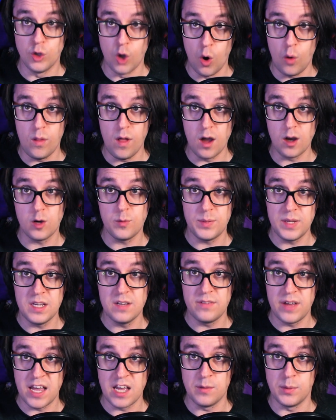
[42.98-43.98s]
longer be
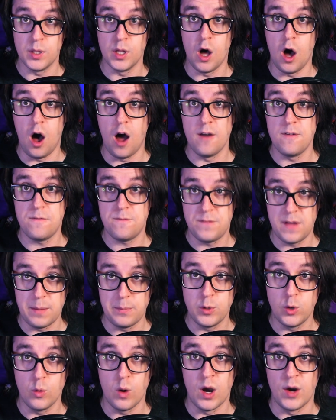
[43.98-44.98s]
available on
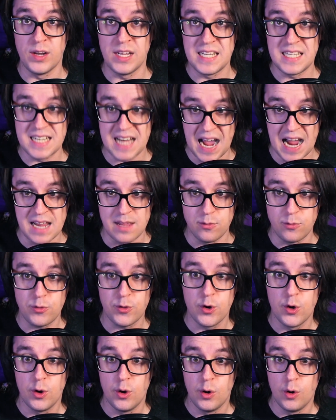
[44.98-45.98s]
February 9th
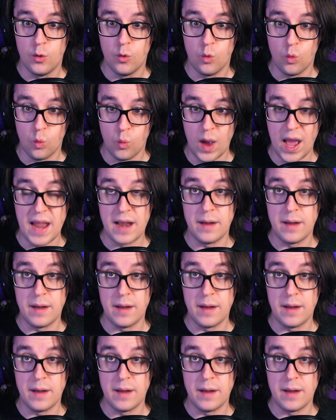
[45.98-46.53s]
when